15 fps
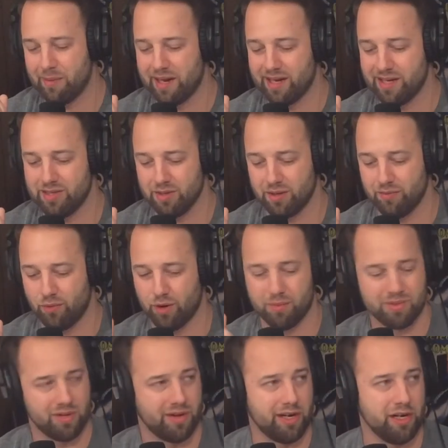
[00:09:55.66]
Mackie's looking for him.
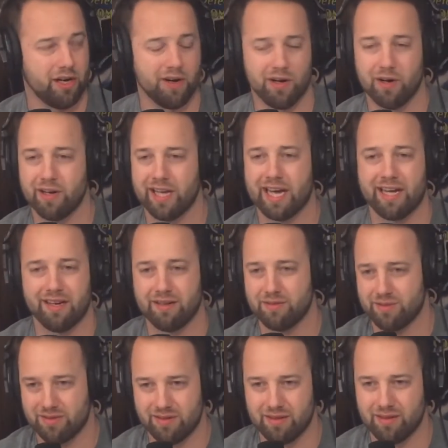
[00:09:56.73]
So there you go. You already got
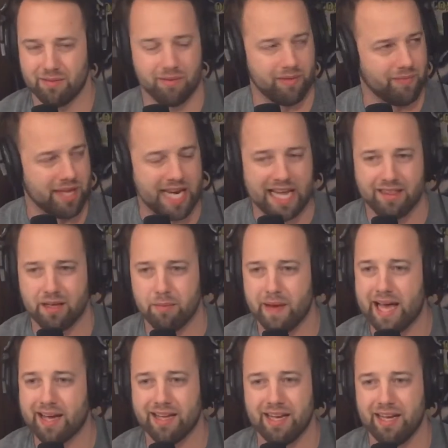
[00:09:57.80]
an Anthony
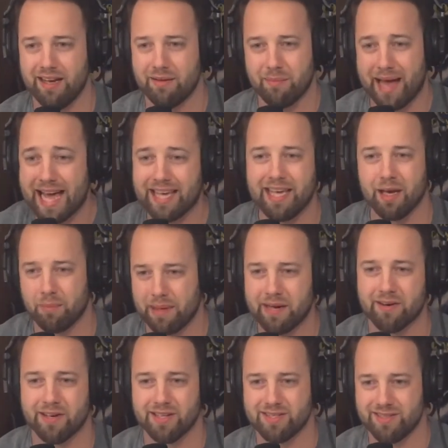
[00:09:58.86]
Mackie
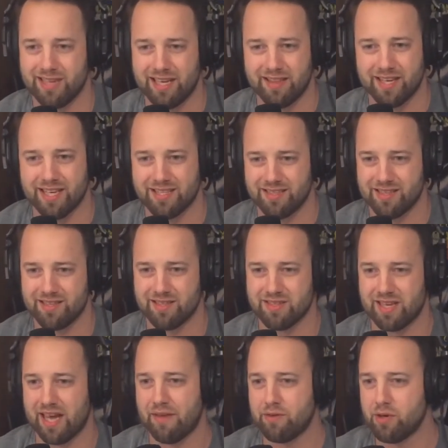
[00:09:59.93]
appearance in this. This is
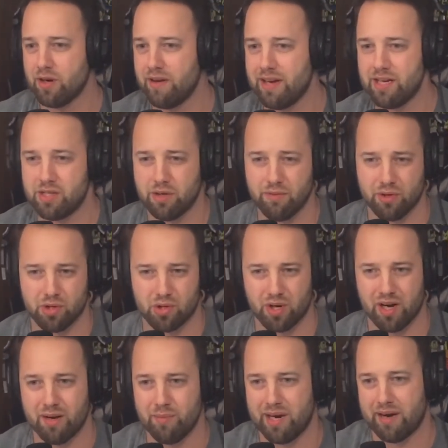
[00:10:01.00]
after Age of
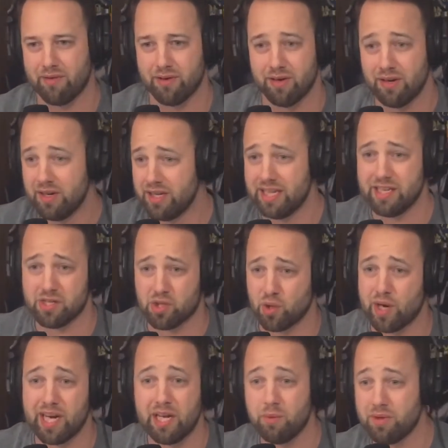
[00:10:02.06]
Ultron, whenever he's training